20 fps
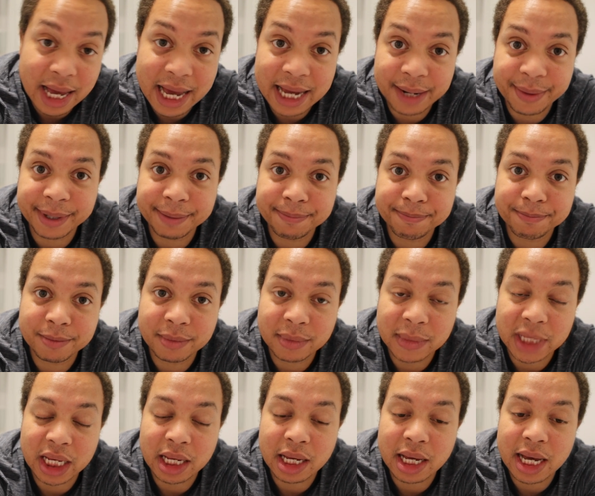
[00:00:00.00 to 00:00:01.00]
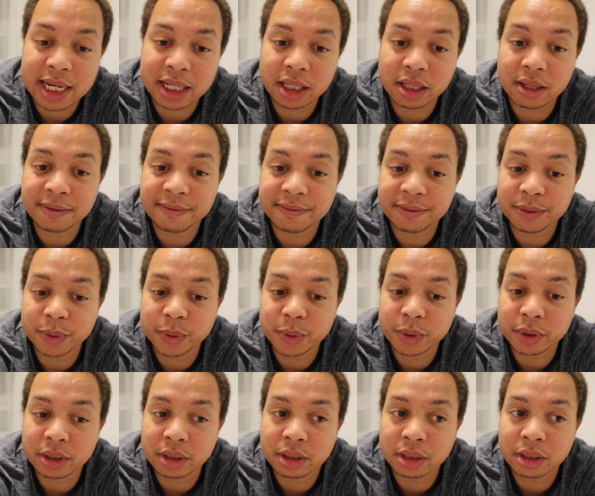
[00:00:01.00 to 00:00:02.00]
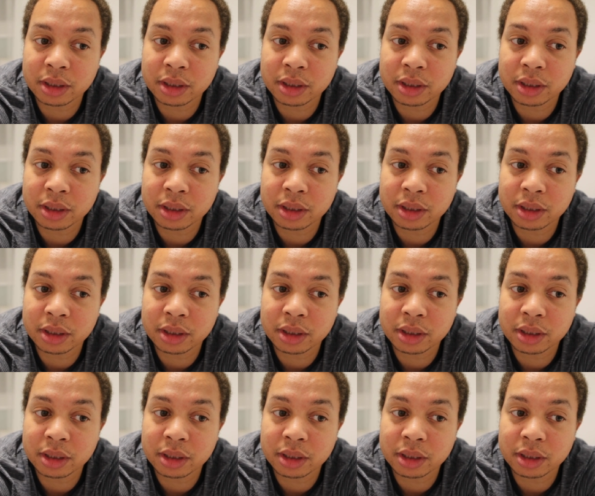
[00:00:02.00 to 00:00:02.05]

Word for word: Anyway, I had a lot of food,